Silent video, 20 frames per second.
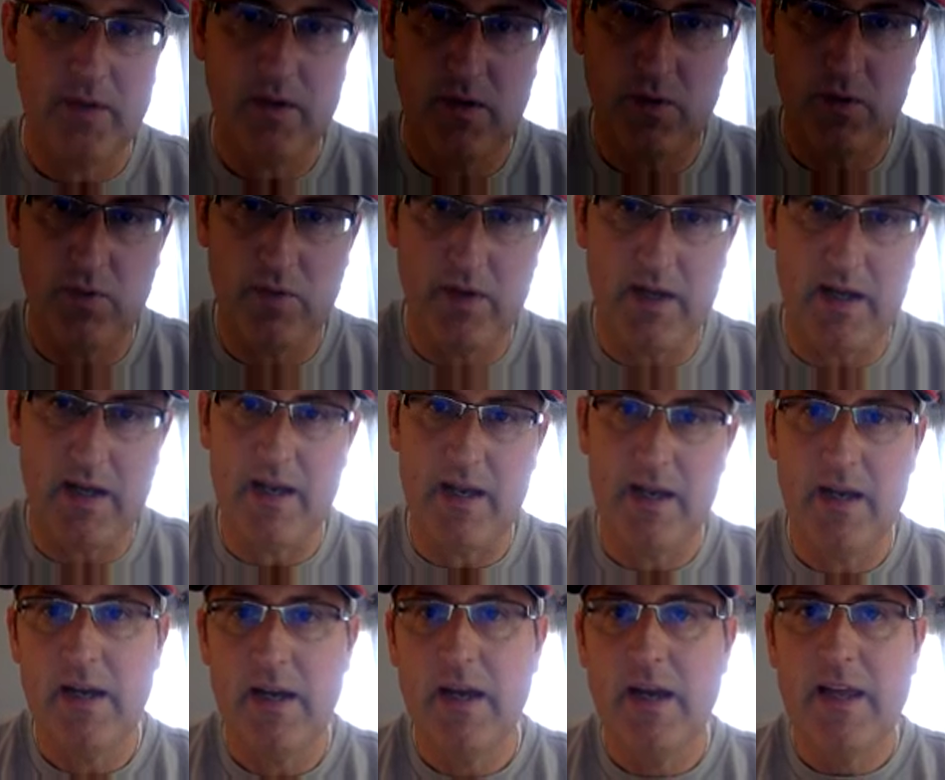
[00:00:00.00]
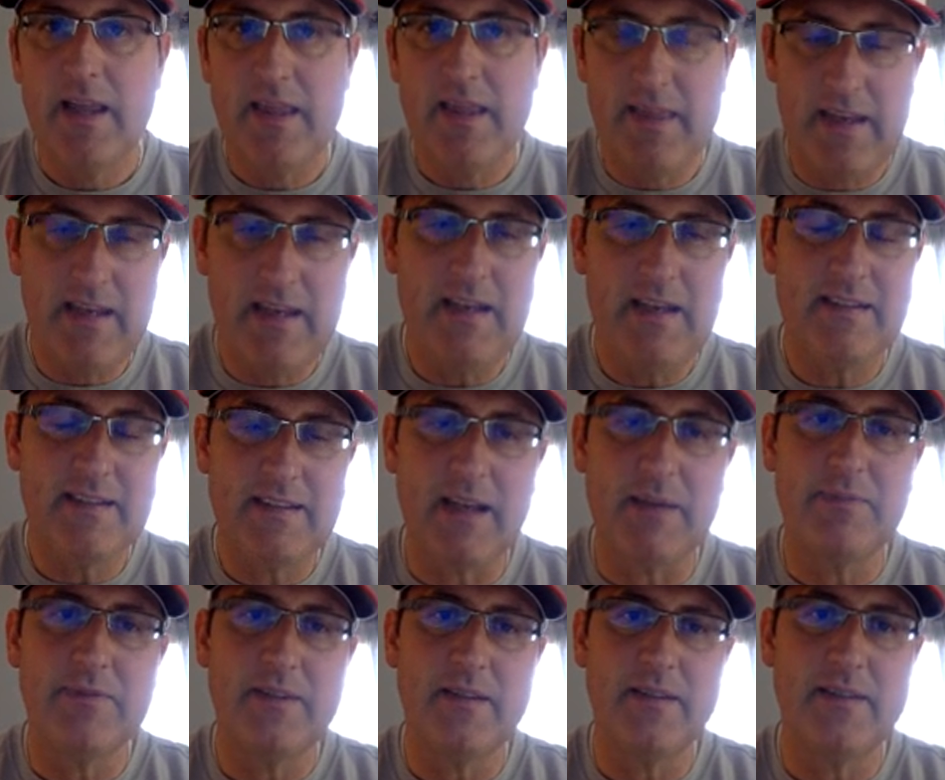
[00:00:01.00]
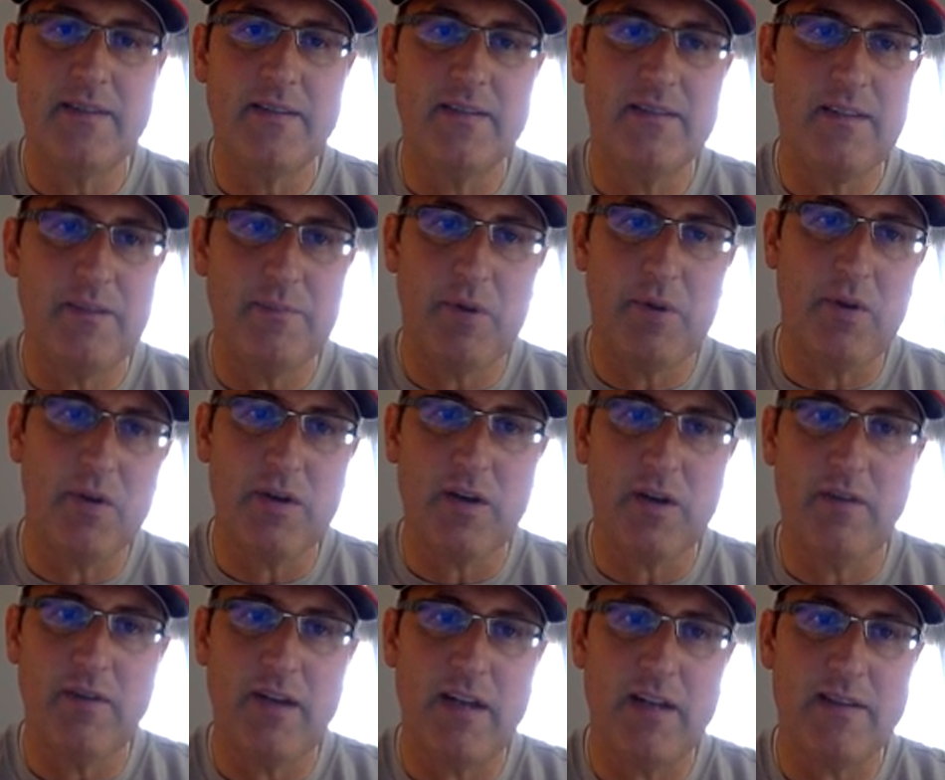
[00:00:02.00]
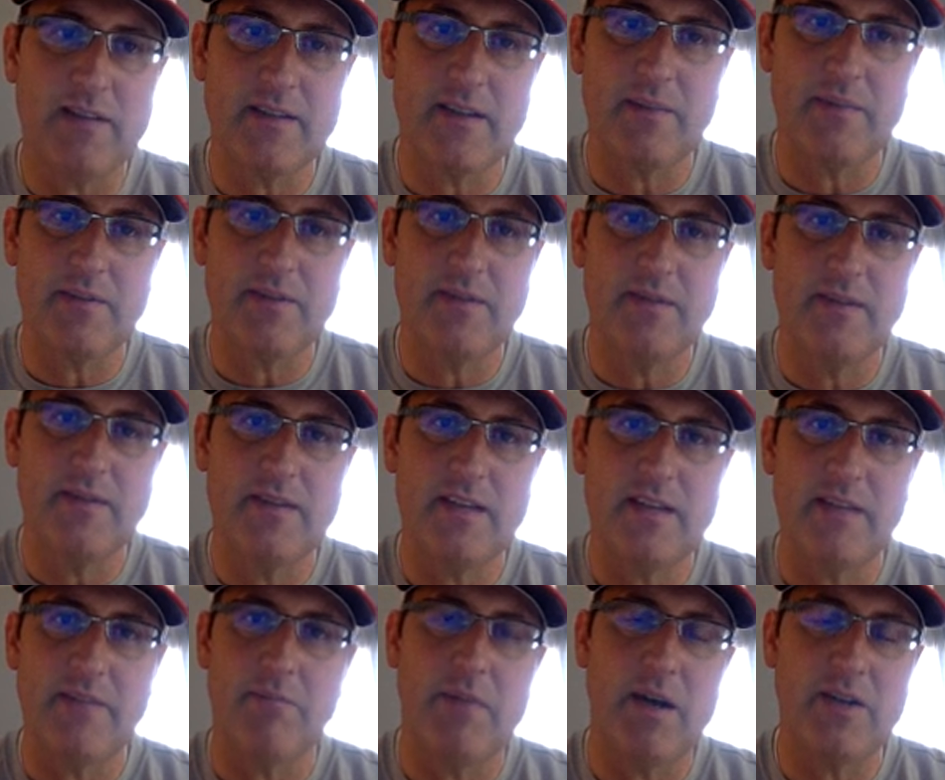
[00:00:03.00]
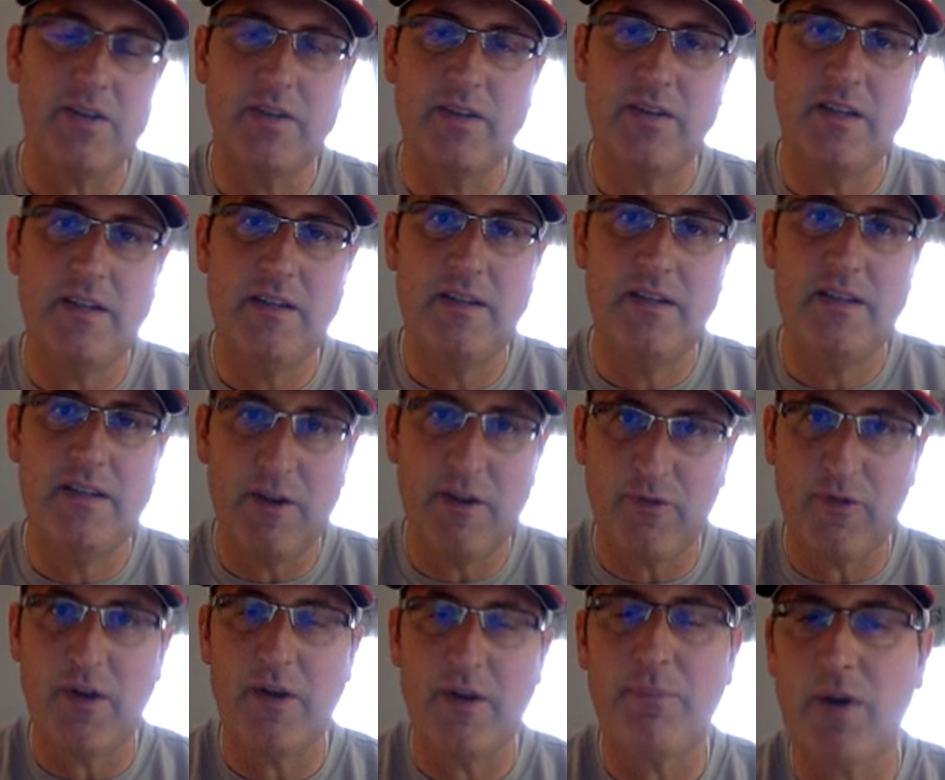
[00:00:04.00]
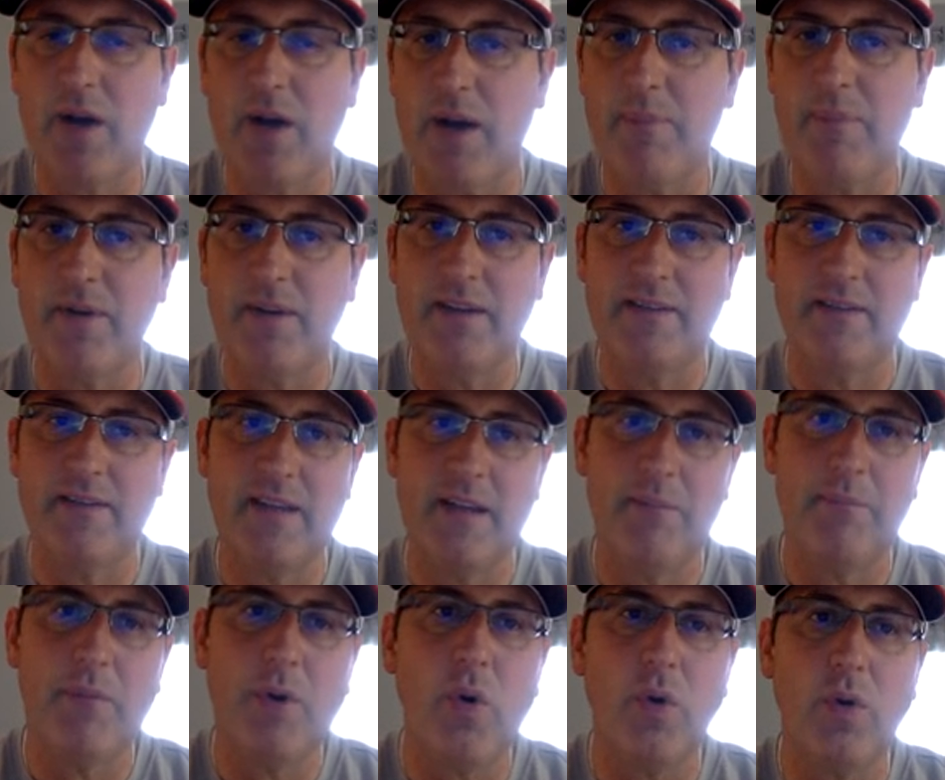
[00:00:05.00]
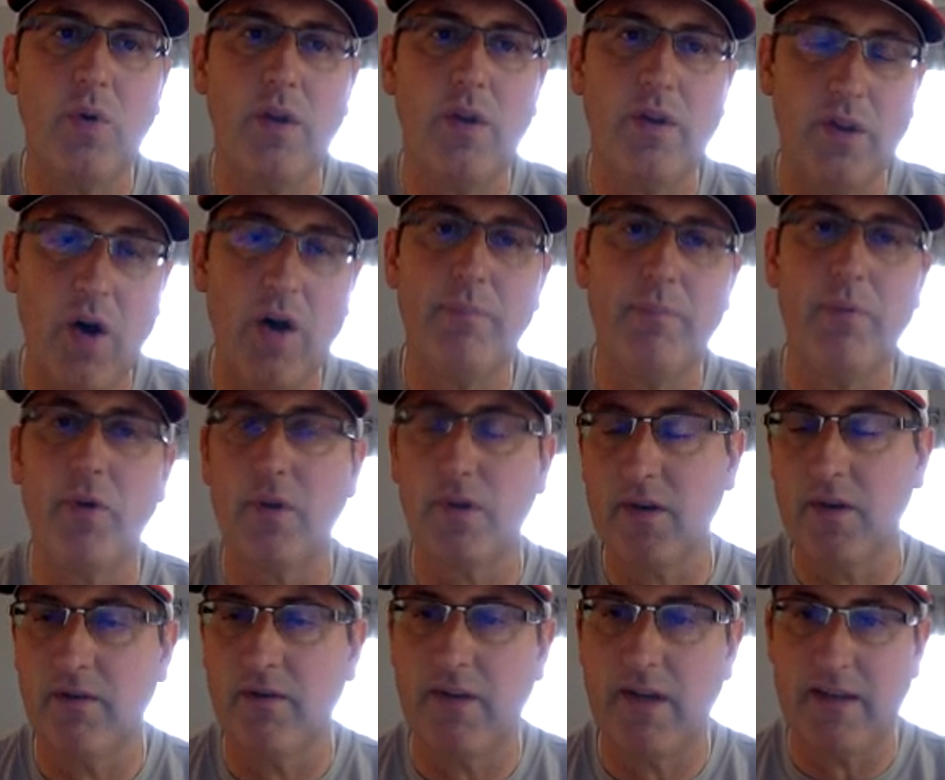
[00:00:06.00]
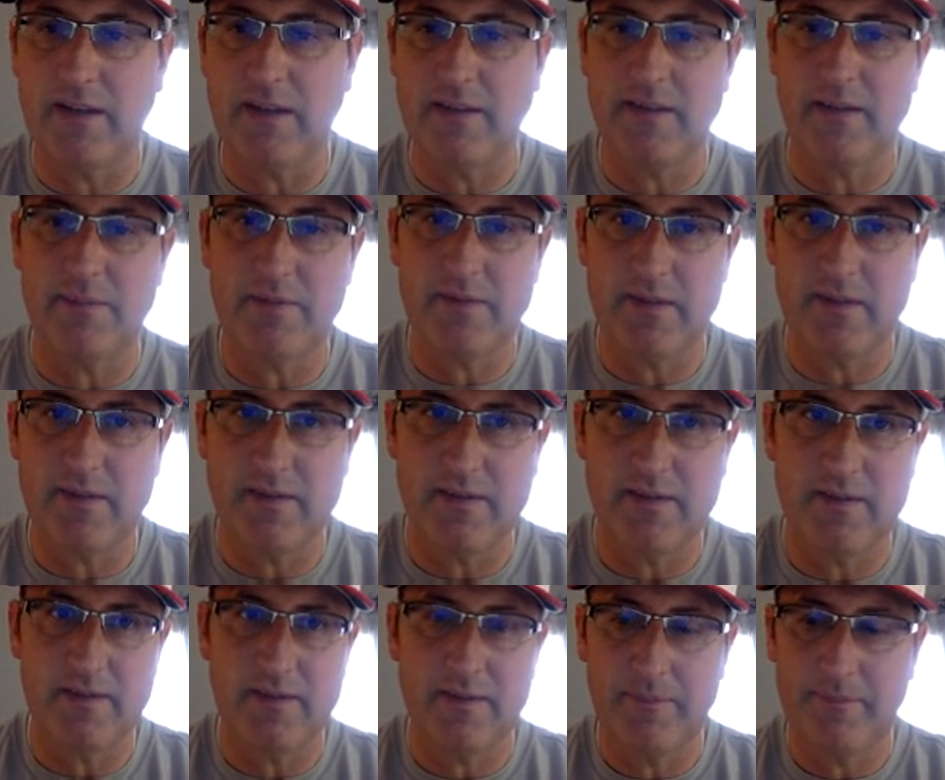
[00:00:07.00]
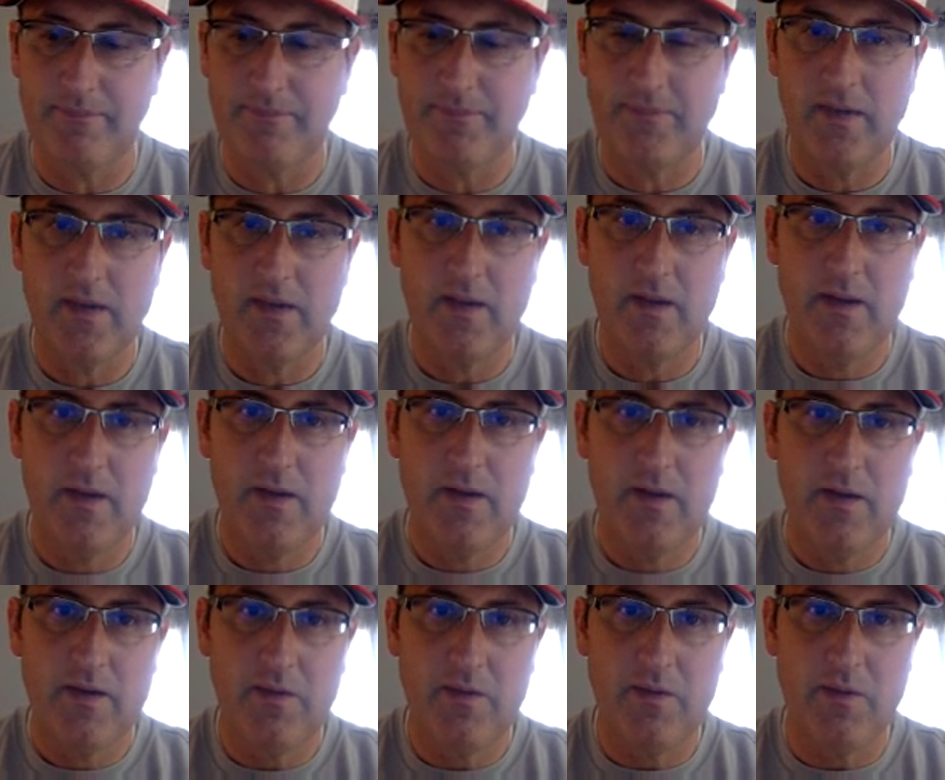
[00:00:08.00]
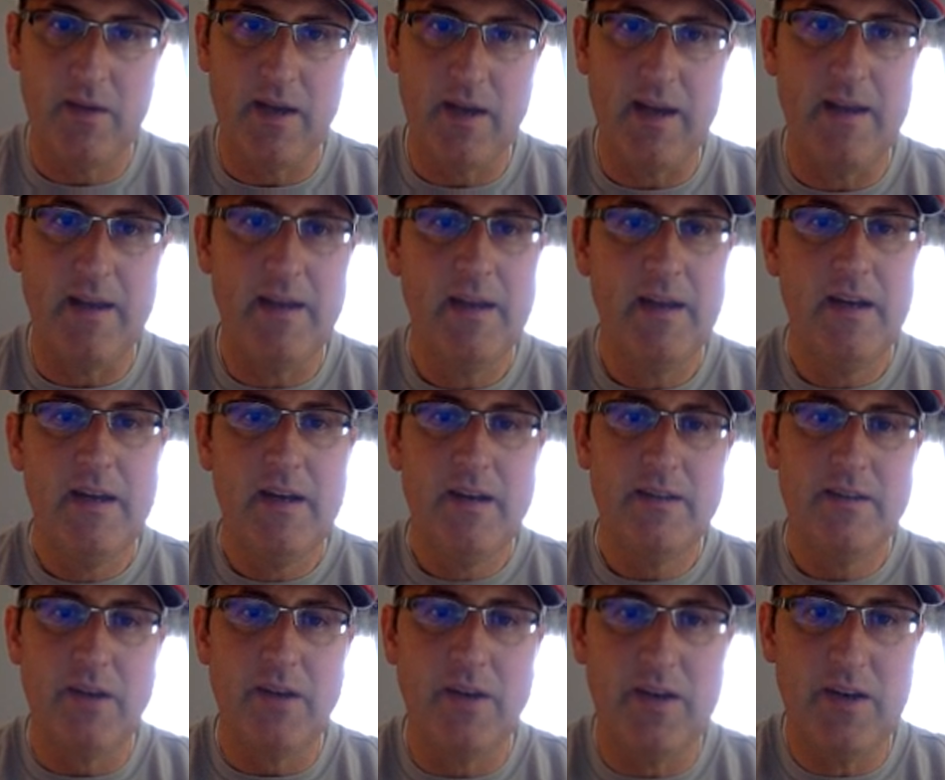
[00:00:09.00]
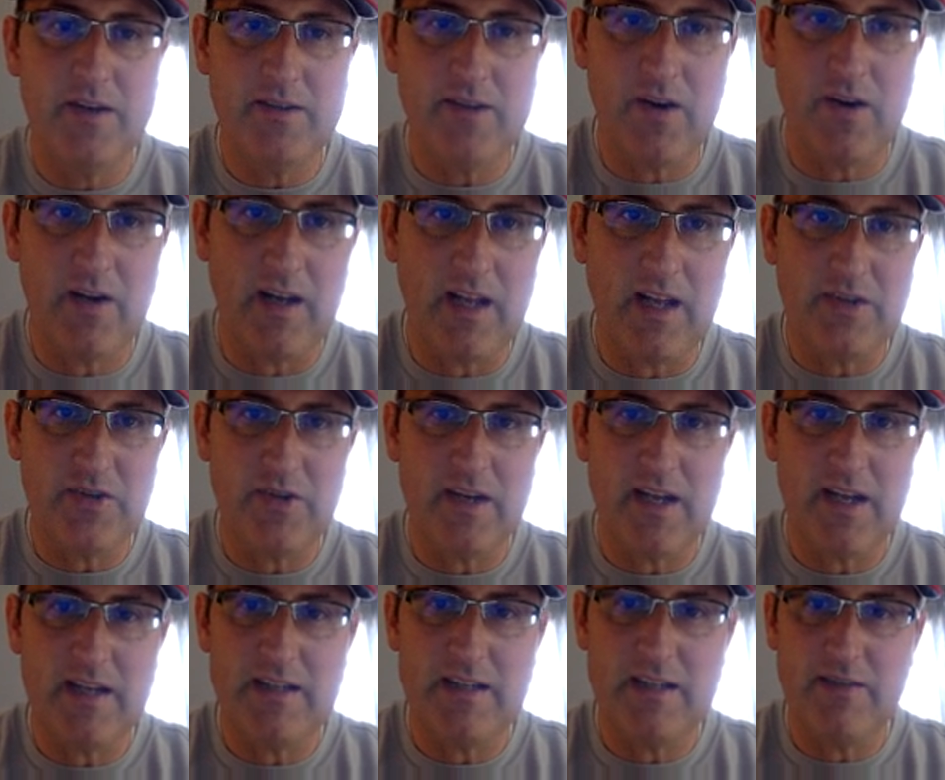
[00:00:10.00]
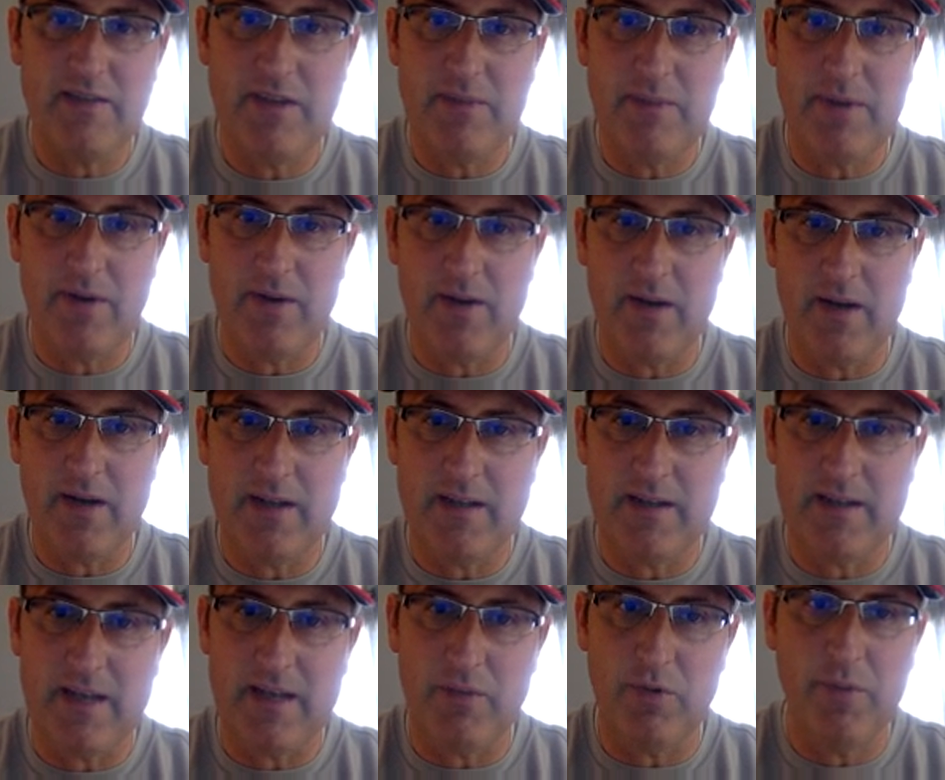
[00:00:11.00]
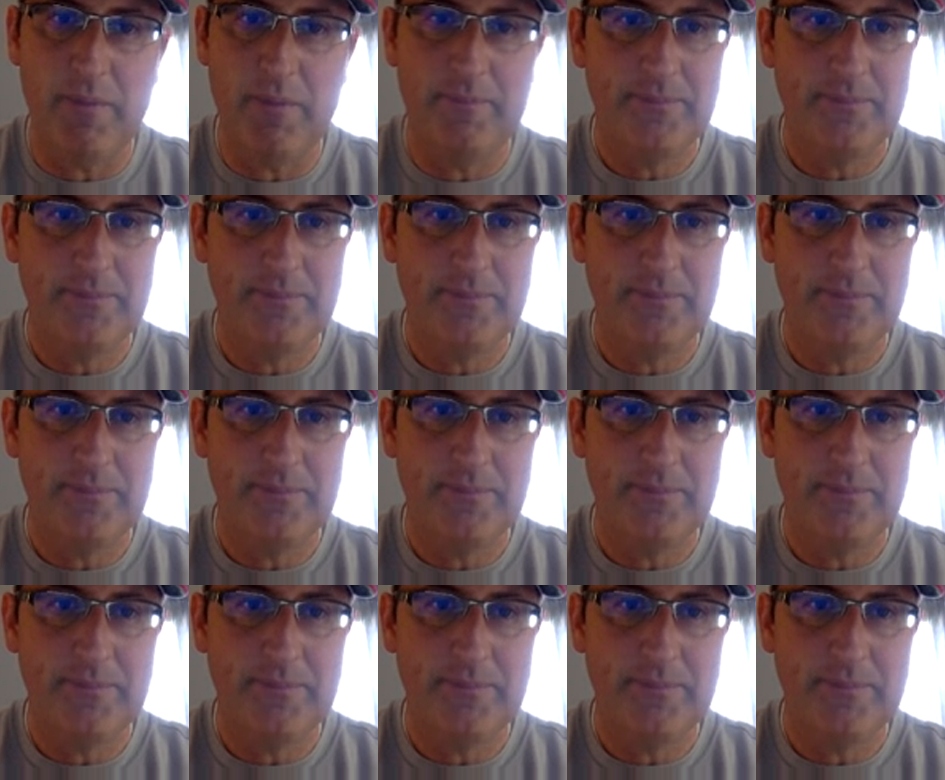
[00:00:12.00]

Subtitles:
Okay, these substances, these polar covalent substances, have much different properties than nonpolar covalent substances. Okay, so here's our electronegativity periodic table.